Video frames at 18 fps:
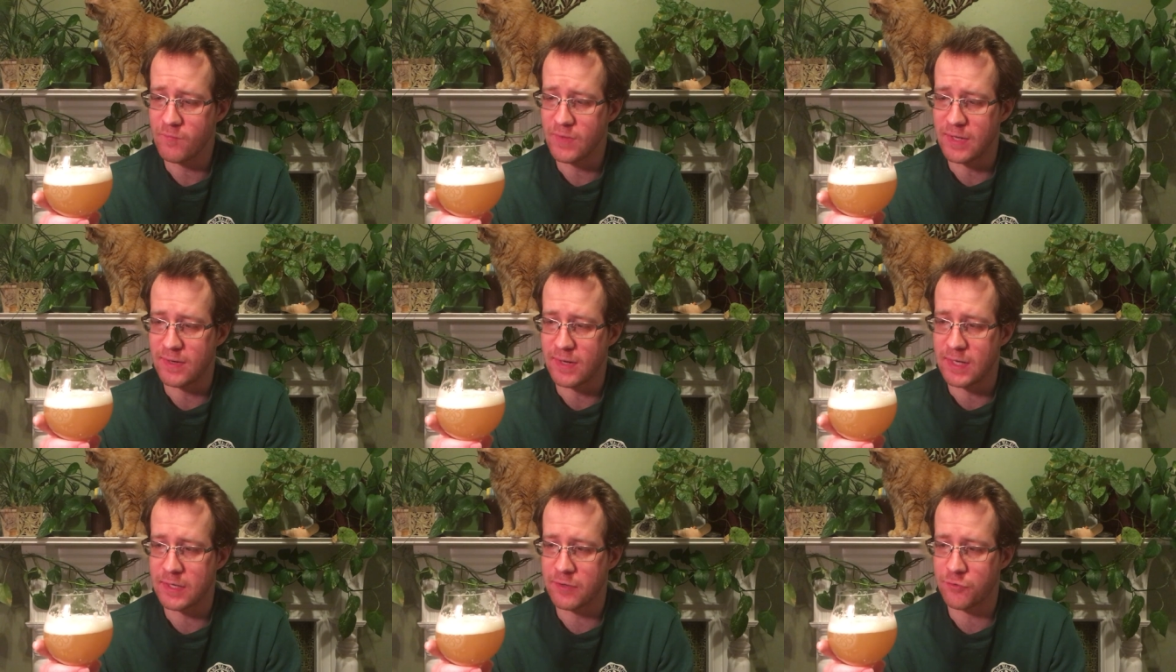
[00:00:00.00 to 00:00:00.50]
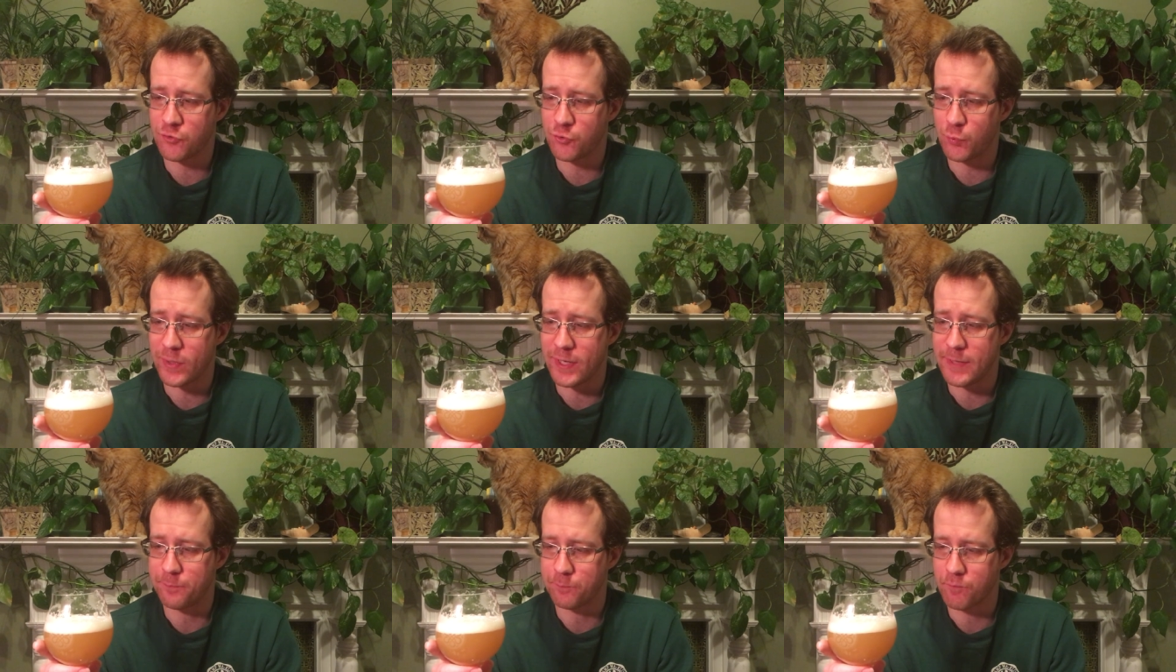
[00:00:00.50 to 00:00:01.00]
And not as
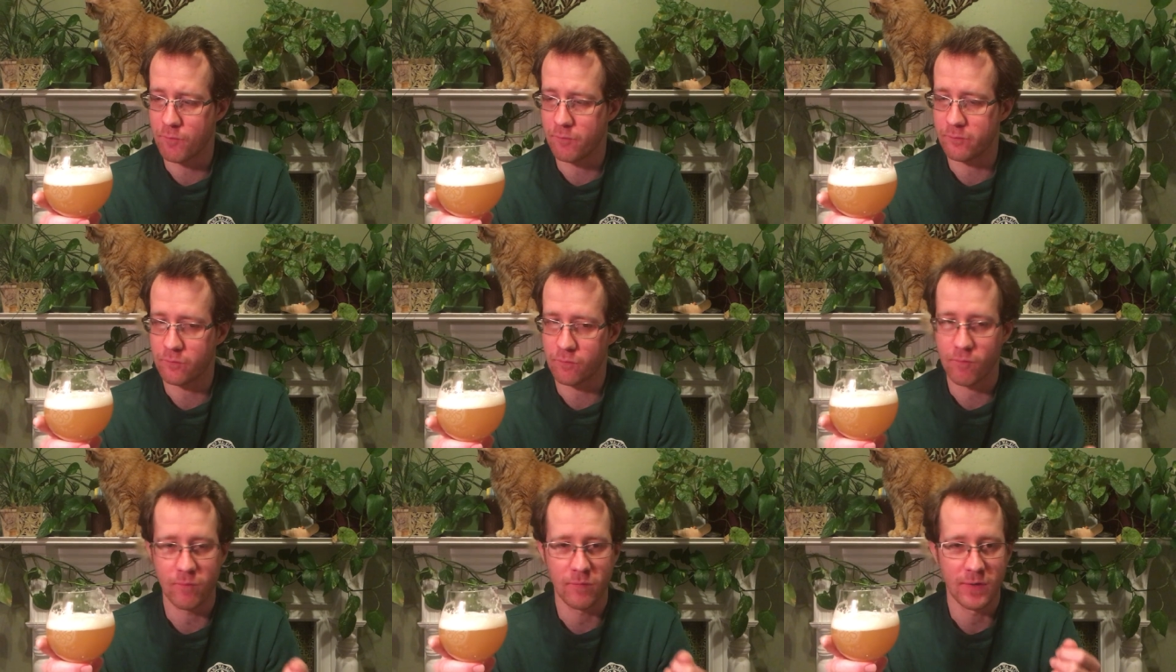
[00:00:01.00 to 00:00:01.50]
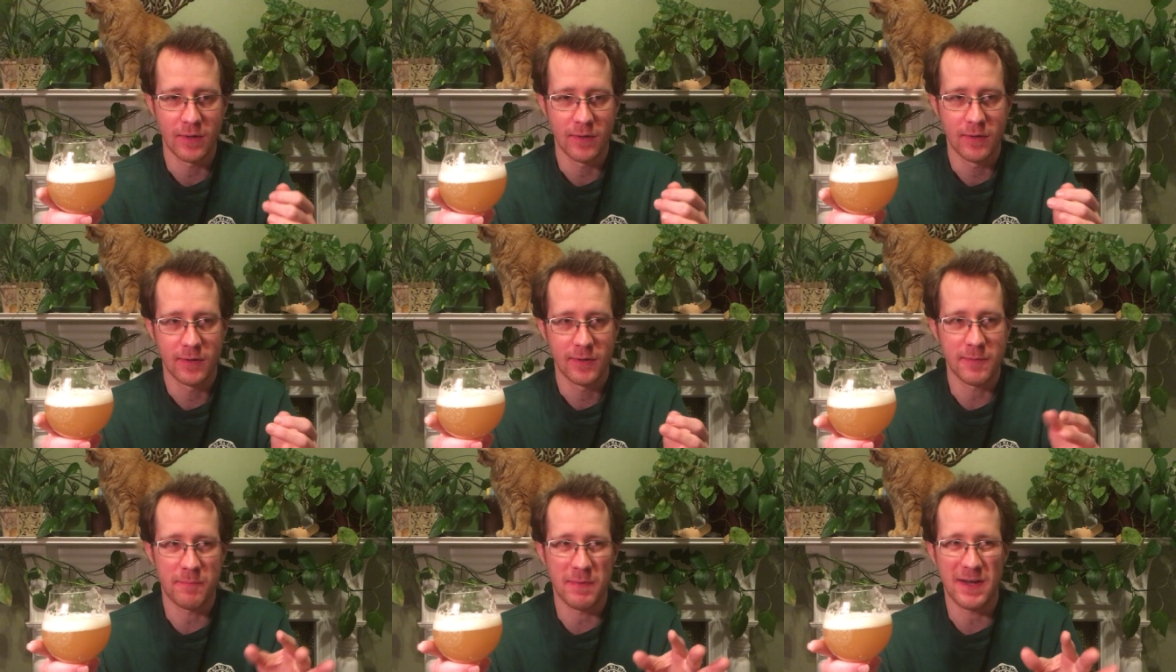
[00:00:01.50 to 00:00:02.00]
sweet.
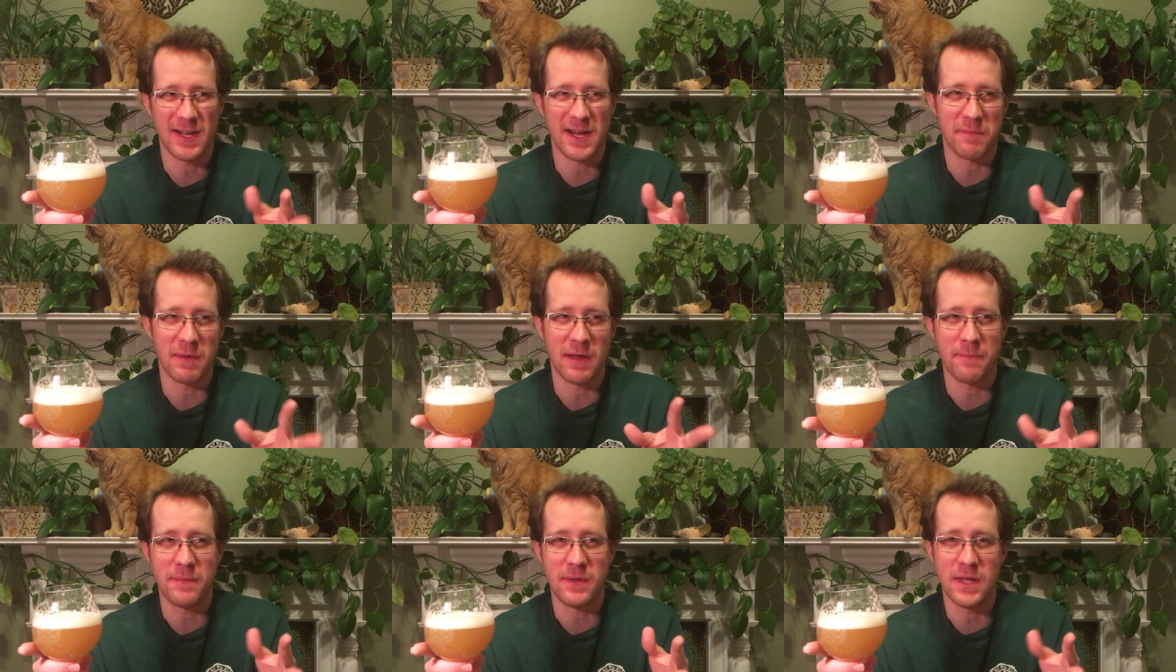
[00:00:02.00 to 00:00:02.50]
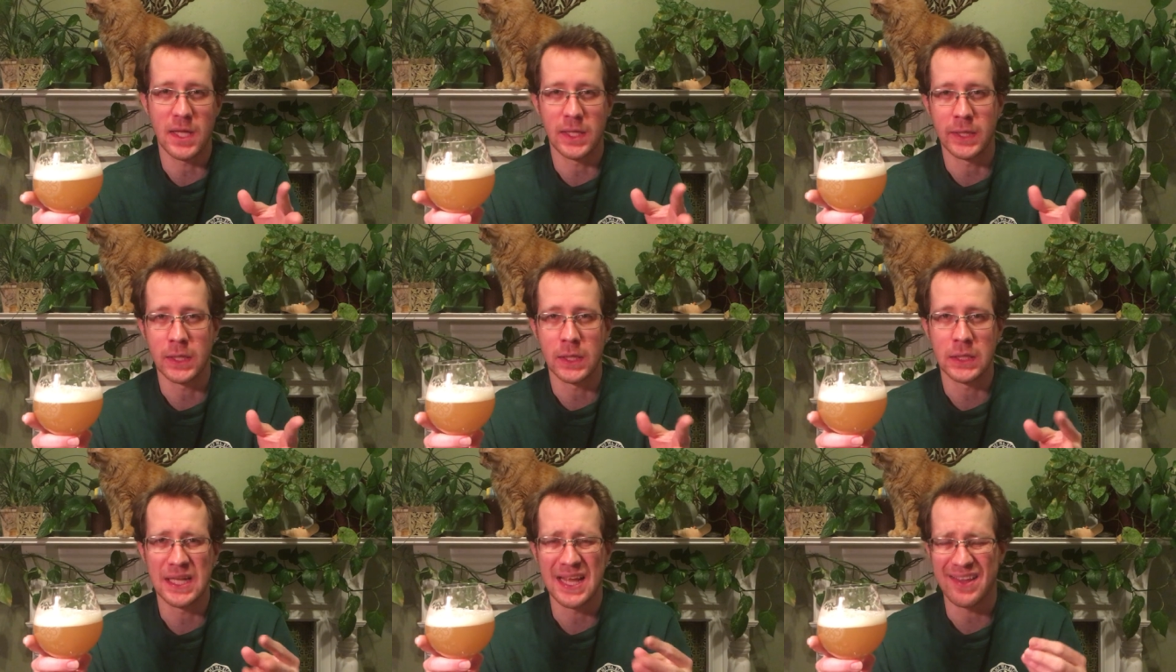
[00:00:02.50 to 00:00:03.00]
The body might be a
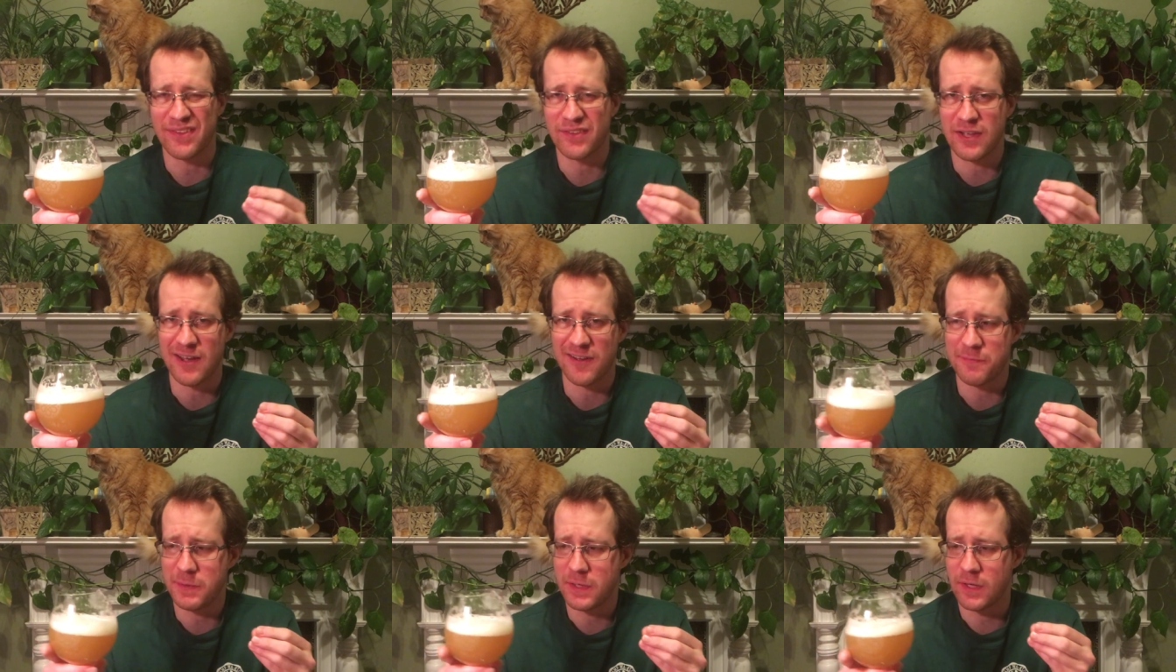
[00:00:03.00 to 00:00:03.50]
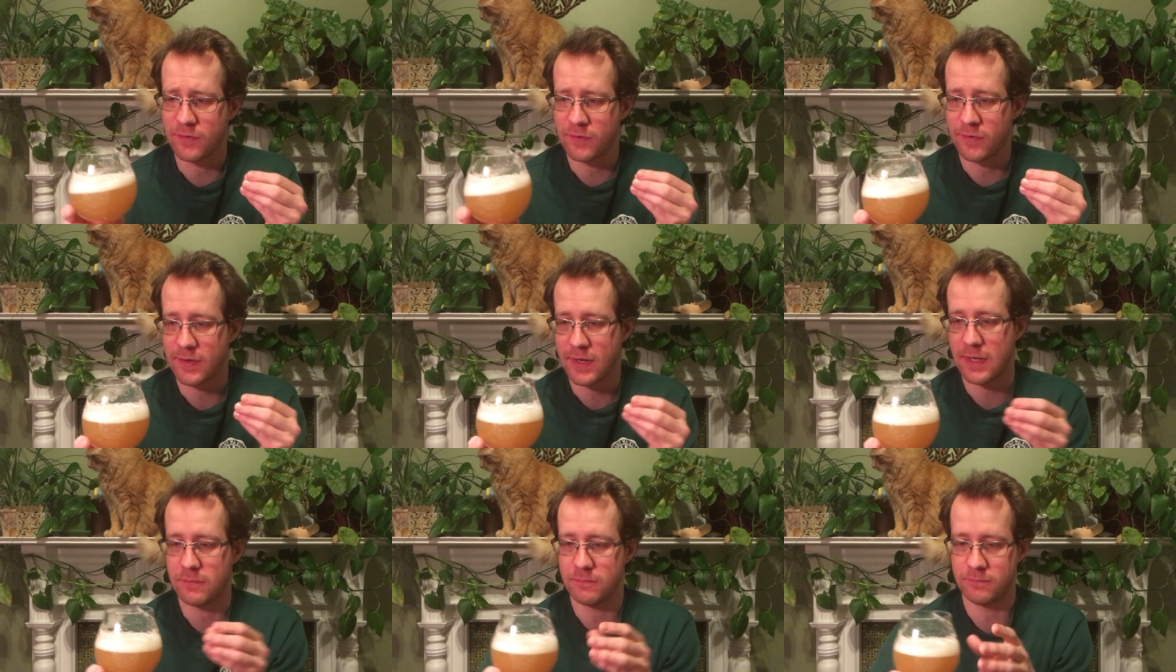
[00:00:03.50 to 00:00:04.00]
little less soft because
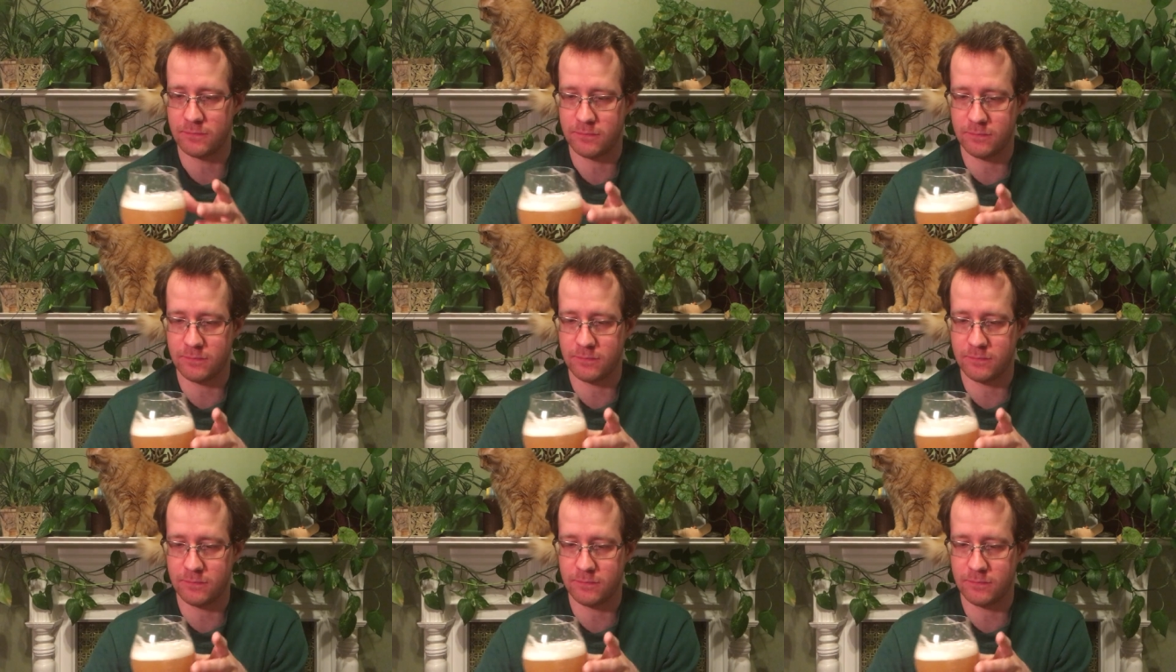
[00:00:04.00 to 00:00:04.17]
of that.